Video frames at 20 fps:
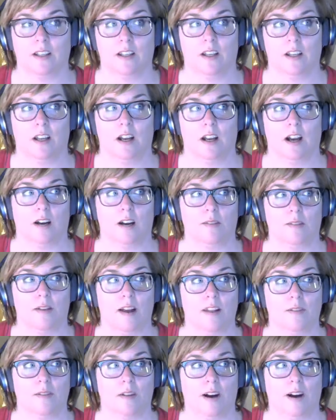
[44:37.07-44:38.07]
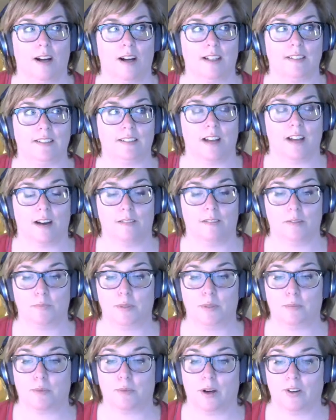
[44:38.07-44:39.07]
Otherwise, I would be
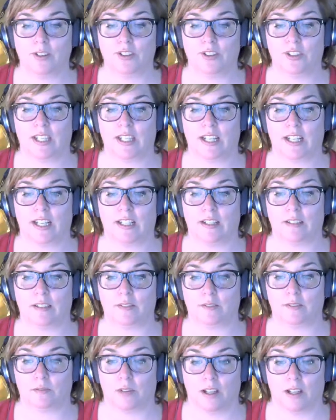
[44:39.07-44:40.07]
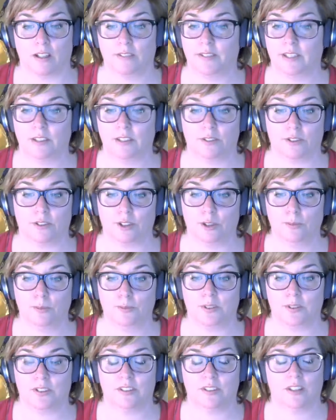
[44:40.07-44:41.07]
posting it in relevant
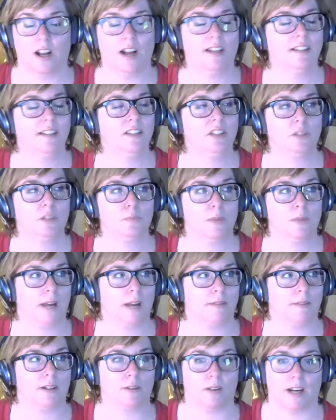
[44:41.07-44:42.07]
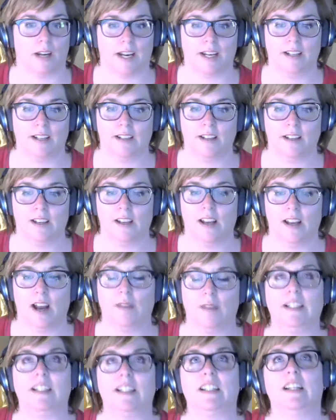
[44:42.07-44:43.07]
groups, not in a spammy way. I
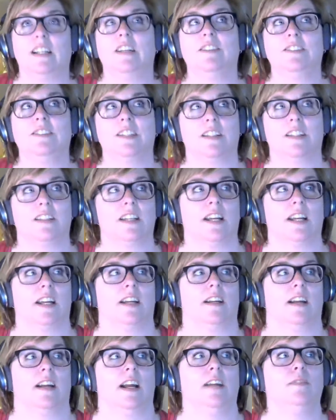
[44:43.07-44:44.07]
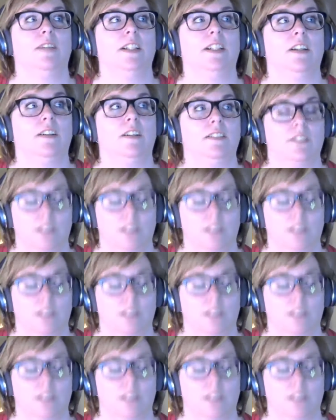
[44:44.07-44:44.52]
mean, here's the thing, and we know this to